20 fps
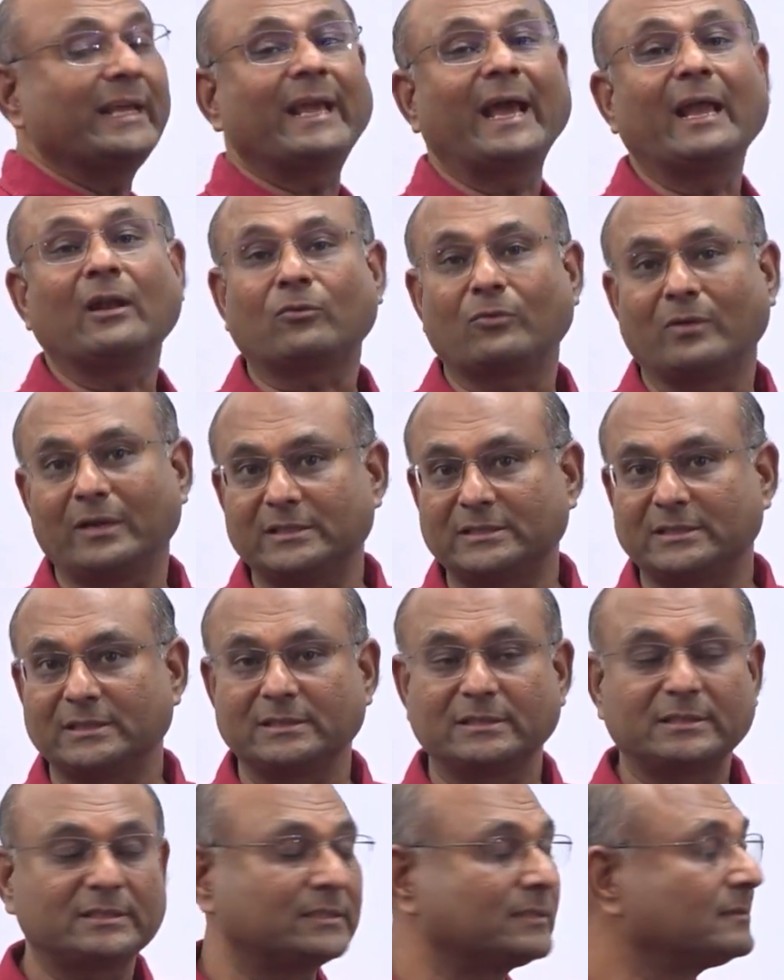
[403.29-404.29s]

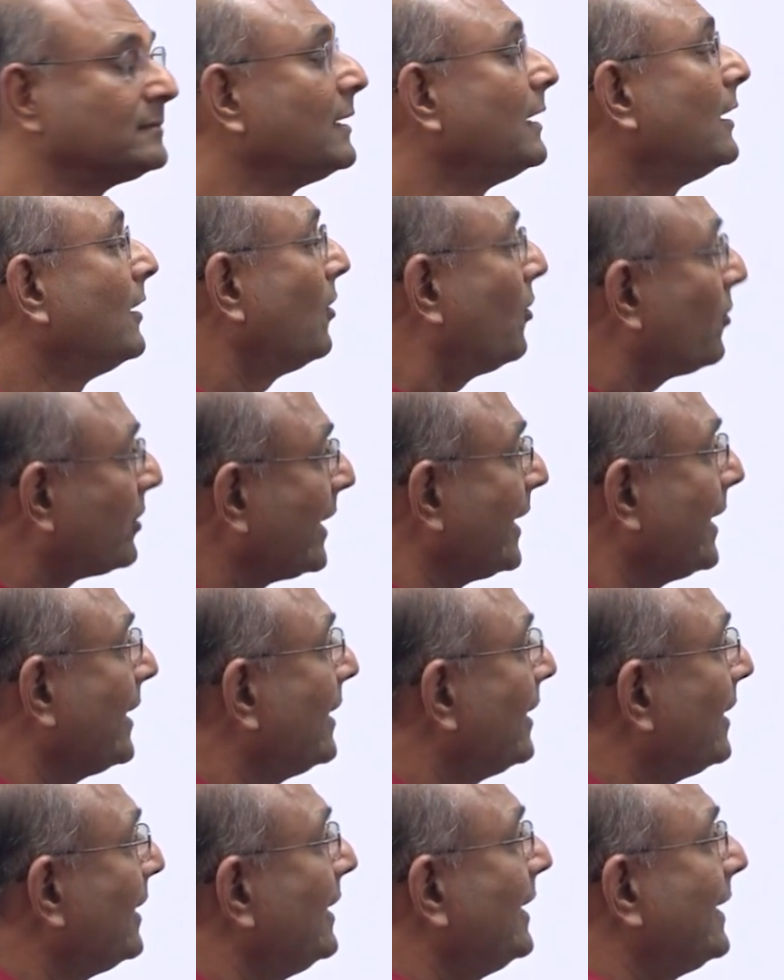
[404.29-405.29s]
calculations. Okay,
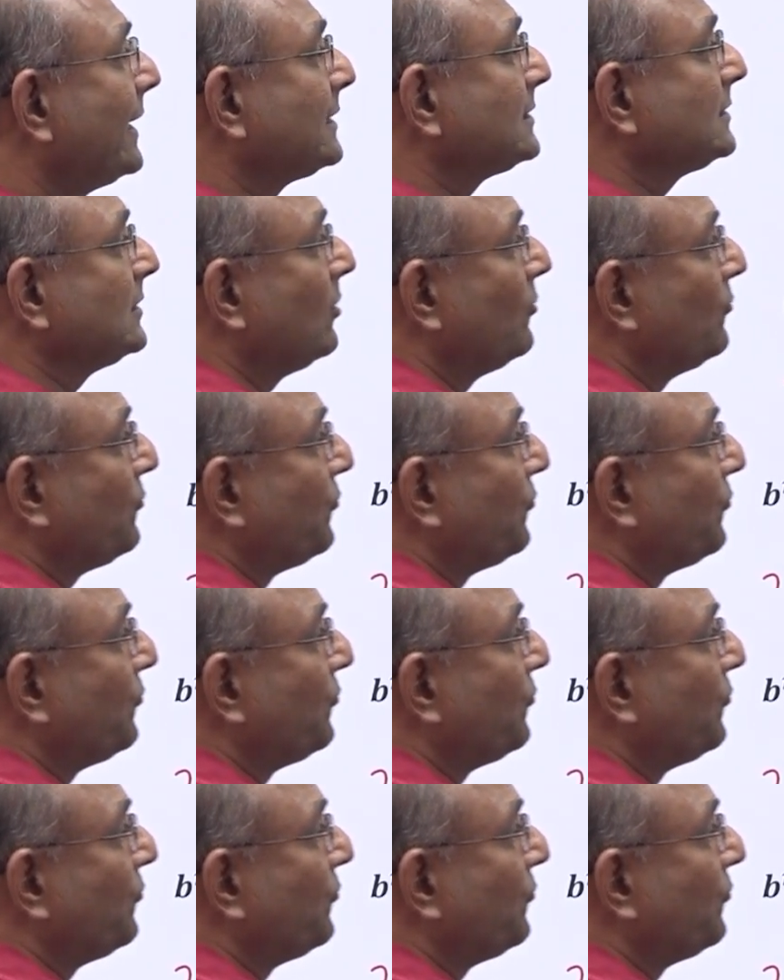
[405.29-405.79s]
let us now